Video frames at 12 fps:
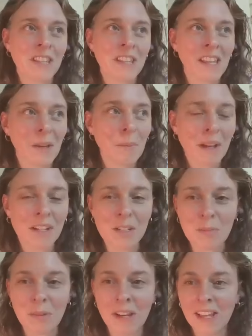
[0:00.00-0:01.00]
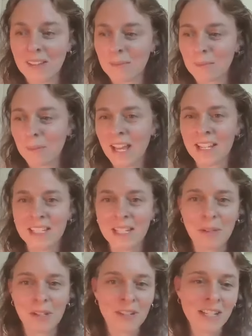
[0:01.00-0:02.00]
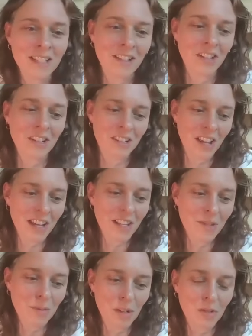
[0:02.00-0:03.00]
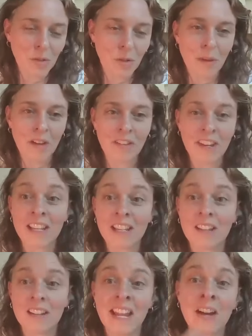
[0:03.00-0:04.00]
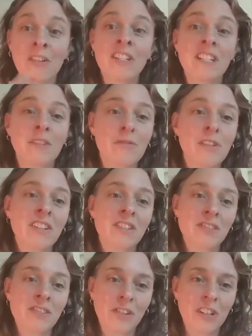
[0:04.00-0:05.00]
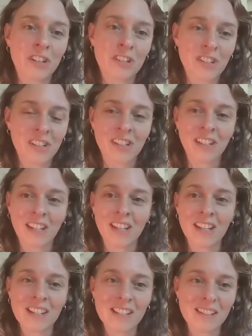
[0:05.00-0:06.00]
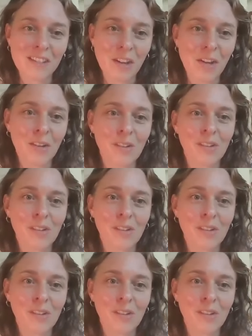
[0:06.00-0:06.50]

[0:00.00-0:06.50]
I was just thinking back to my academic research days where we talk about narrative reconstruction. So,